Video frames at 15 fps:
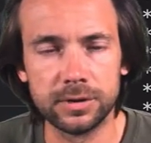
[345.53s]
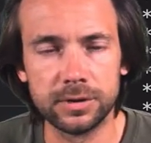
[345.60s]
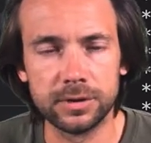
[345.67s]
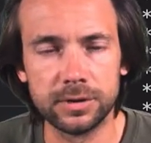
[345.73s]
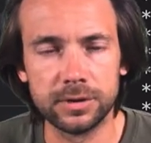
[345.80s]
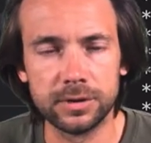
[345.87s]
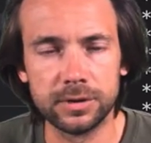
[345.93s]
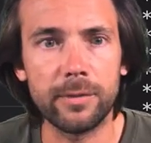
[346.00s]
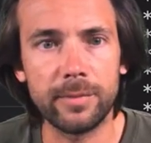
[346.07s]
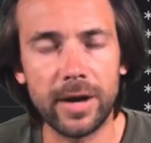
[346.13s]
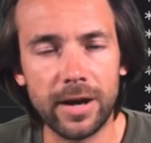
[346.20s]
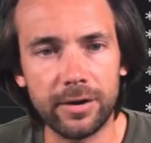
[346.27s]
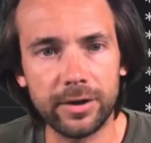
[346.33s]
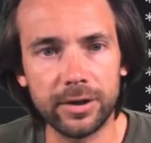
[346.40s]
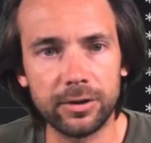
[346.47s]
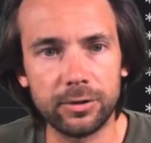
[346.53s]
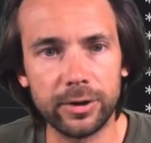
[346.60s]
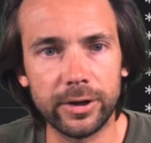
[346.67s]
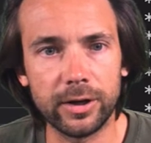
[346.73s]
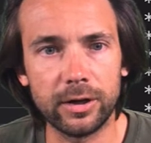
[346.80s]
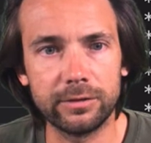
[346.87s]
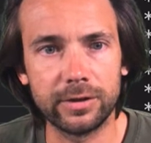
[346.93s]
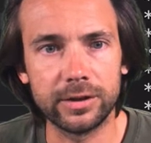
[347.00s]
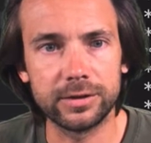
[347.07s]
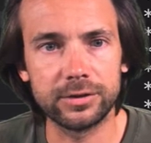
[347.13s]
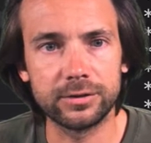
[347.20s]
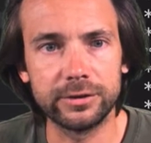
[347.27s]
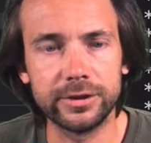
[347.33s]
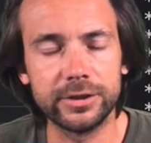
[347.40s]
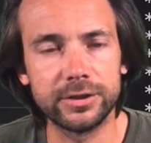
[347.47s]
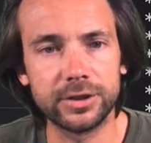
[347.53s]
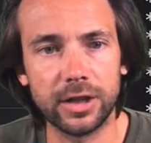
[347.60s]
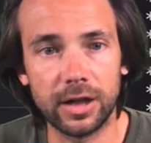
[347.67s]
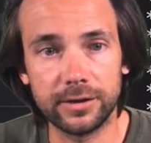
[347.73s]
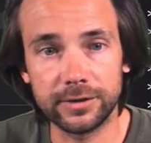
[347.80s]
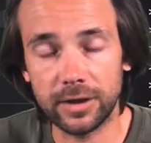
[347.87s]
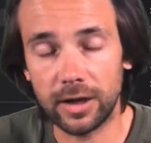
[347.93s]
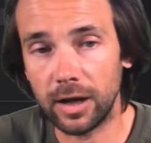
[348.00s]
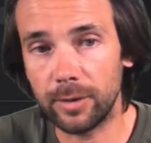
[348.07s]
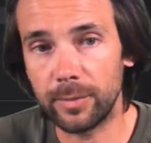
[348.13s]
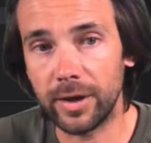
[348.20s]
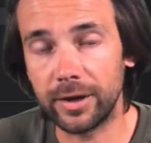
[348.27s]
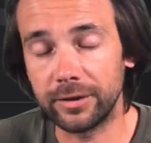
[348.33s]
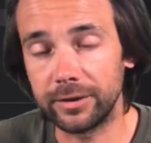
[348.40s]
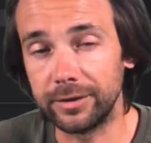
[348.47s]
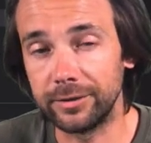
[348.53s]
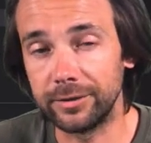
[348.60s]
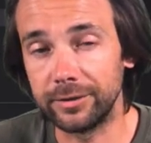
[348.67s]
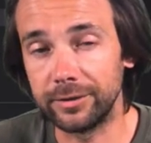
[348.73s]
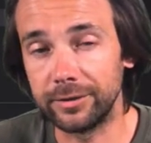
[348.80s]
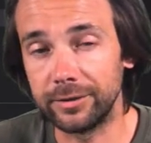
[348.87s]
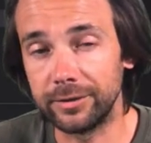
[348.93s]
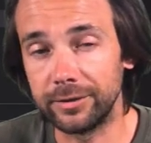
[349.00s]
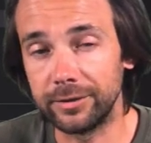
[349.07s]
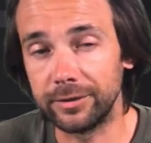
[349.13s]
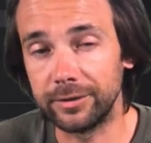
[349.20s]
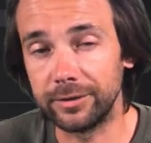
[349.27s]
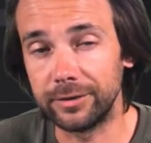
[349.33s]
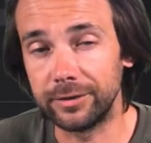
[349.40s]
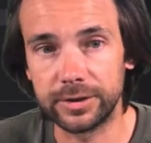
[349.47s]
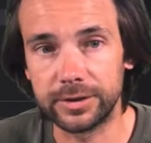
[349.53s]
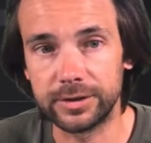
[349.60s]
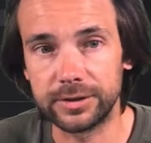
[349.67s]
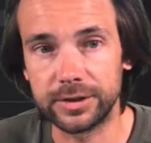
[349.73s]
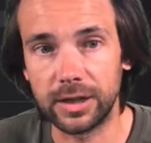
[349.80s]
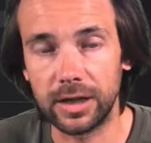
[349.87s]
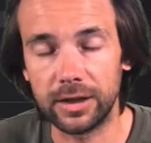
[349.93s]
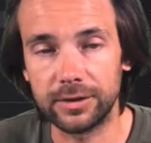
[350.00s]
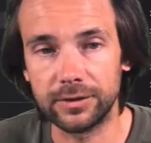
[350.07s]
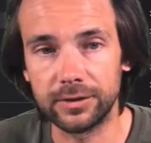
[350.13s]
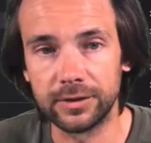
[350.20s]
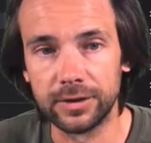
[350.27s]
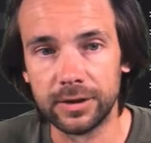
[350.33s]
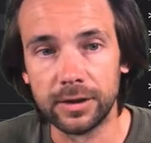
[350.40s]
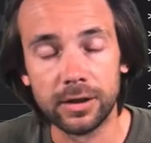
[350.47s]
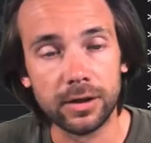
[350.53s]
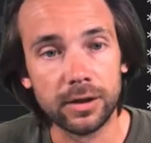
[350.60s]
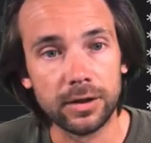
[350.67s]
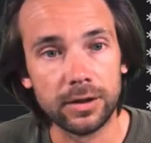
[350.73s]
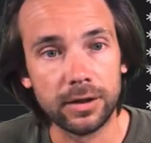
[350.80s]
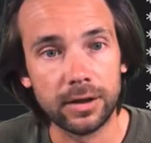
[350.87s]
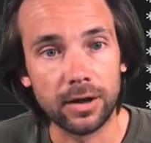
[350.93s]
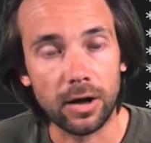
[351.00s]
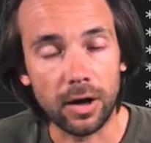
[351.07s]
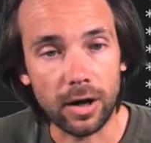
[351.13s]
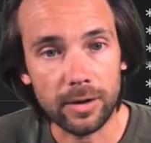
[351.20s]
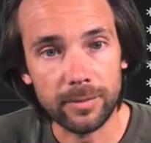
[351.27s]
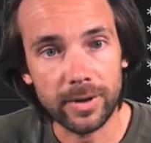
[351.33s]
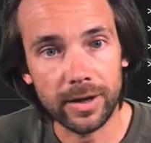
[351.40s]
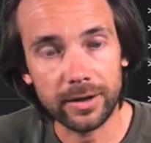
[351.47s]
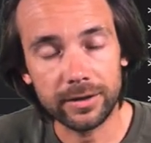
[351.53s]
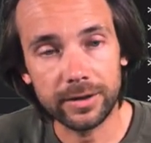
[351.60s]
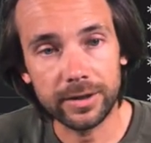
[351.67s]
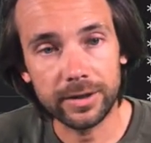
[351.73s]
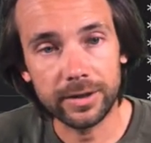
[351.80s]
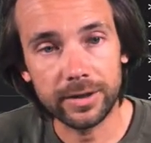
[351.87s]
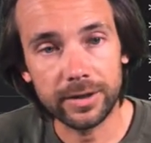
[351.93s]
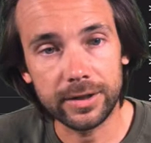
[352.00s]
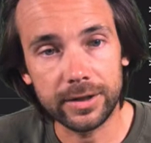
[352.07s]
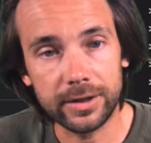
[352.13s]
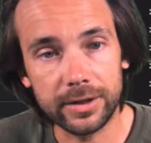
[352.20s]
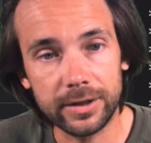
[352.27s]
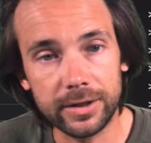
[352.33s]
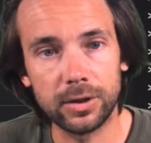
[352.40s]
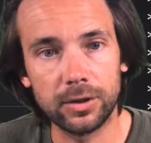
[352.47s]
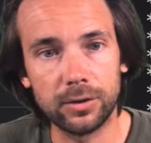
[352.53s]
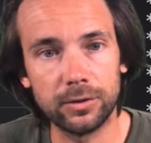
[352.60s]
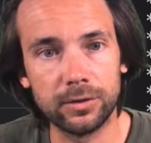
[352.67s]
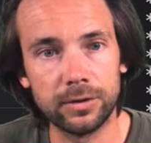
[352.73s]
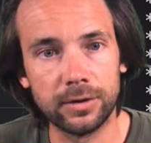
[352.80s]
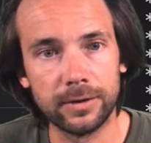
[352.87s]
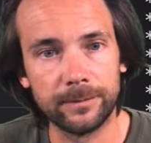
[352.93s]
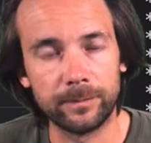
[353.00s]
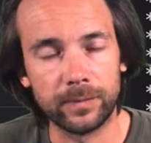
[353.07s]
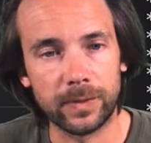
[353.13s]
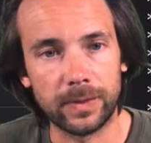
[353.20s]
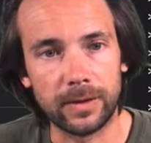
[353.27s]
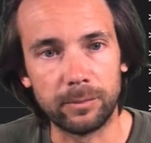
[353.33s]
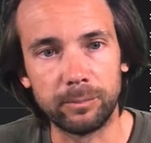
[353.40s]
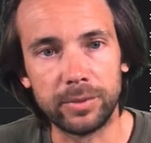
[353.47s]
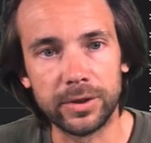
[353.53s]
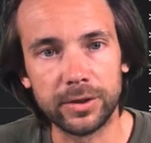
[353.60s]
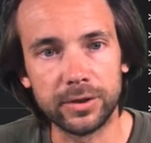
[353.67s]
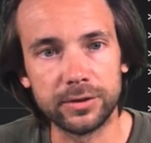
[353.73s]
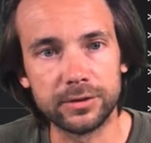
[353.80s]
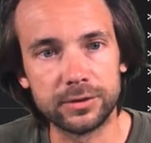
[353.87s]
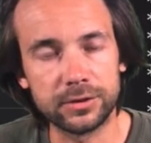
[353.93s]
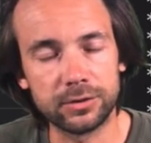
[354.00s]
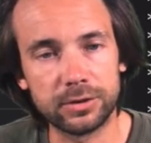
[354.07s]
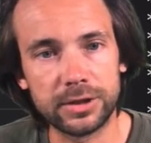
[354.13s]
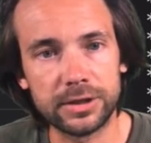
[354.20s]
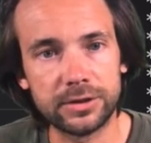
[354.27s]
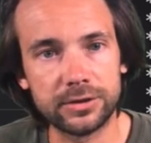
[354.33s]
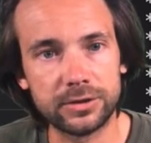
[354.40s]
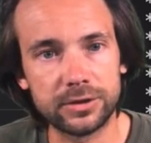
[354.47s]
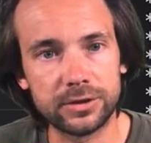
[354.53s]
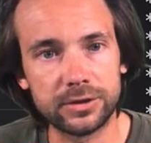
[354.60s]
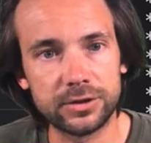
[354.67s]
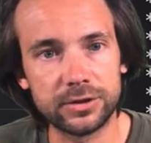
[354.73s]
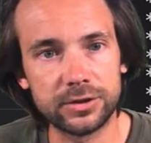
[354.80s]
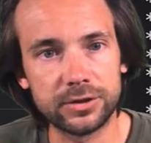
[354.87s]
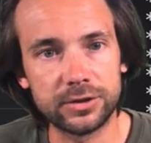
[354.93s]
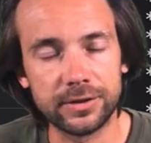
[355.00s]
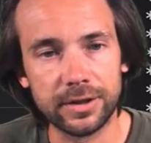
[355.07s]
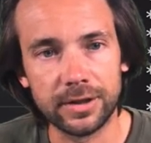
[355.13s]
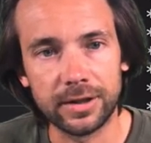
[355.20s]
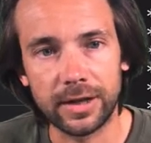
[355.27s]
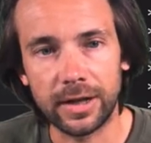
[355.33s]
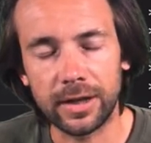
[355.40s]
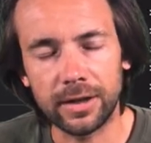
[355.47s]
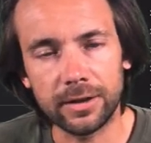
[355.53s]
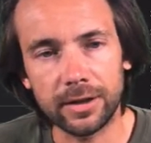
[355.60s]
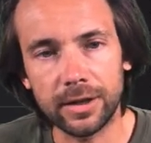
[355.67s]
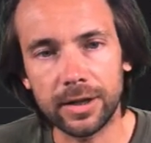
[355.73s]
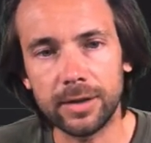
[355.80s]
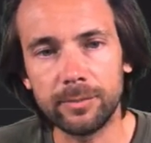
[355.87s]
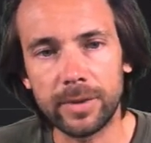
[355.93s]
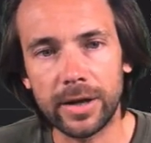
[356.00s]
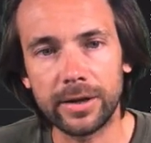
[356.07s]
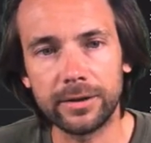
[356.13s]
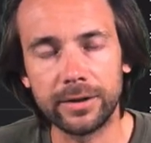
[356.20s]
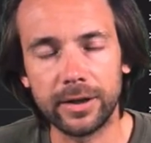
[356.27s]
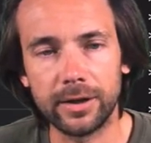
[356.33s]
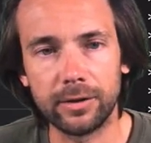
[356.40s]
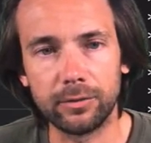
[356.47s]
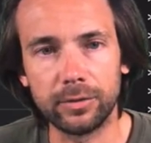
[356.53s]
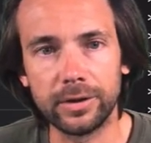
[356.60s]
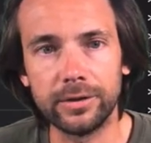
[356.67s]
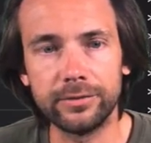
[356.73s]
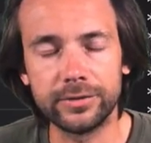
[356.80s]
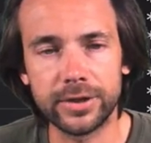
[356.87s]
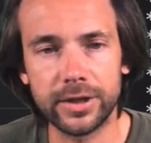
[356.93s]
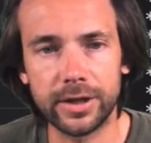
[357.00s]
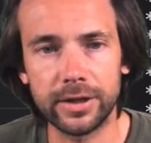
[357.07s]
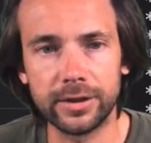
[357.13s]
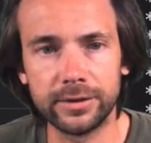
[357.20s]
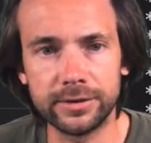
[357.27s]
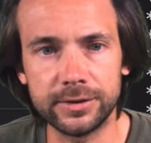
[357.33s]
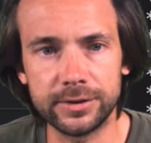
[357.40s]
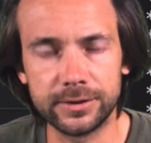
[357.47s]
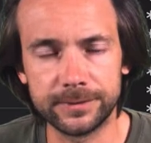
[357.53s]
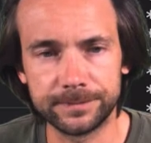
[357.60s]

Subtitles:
automatically create all of our screenshots, automatically frame our screenshots, automatically upload the build screenshots and any metadata we've changed.